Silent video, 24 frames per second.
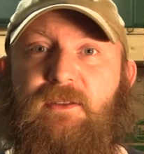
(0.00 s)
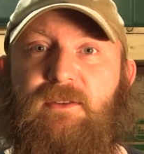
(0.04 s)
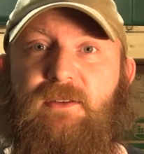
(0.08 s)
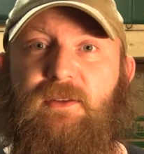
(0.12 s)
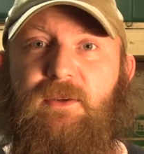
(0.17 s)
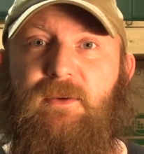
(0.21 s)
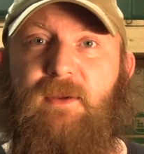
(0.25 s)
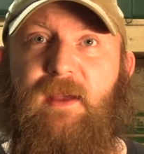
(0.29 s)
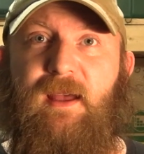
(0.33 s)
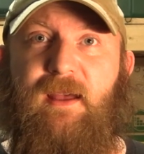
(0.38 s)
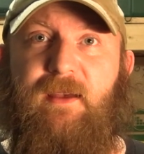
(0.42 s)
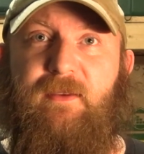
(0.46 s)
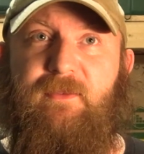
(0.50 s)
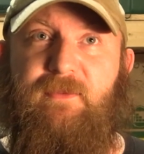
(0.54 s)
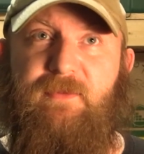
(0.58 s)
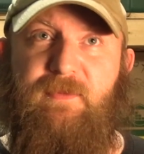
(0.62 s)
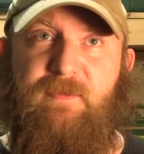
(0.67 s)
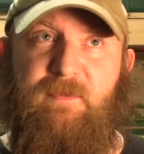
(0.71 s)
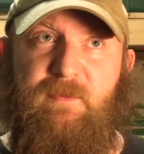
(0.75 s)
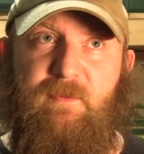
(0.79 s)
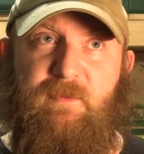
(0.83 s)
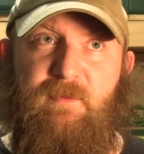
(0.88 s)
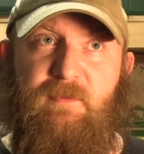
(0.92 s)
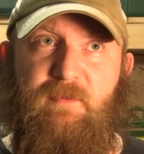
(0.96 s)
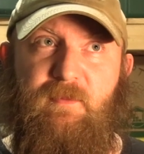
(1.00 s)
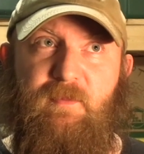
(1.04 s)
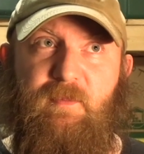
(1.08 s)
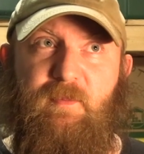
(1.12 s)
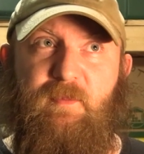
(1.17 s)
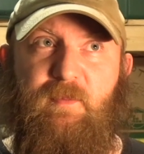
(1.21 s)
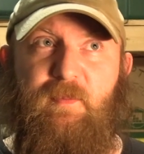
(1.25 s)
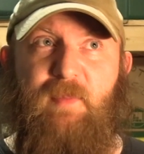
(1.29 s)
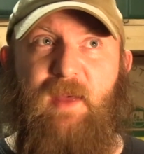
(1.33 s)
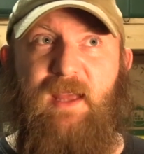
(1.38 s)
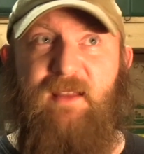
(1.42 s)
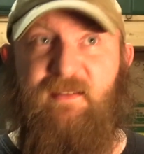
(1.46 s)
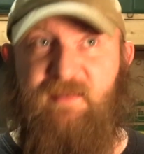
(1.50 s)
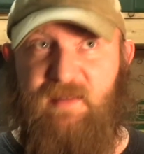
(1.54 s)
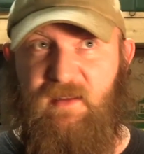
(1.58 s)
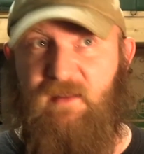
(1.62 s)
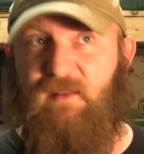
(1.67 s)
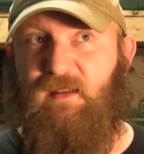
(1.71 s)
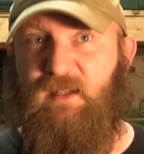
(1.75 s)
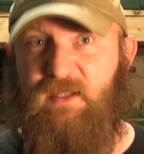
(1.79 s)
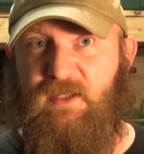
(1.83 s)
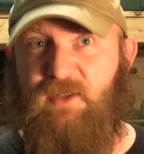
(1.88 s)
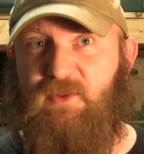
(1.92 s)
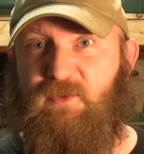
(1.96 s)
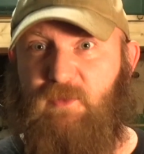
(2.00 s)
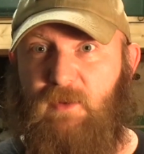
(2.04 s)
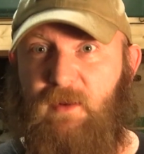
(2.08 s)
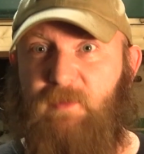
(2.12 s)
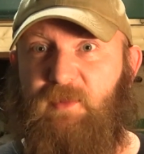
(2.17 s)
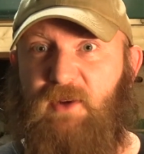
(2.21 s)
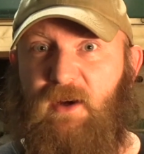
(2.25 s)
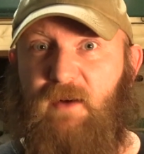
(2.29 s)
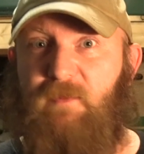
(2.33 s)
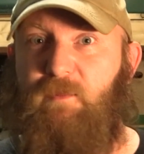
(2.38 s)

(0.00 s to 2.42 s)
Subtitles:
to have basically just ripped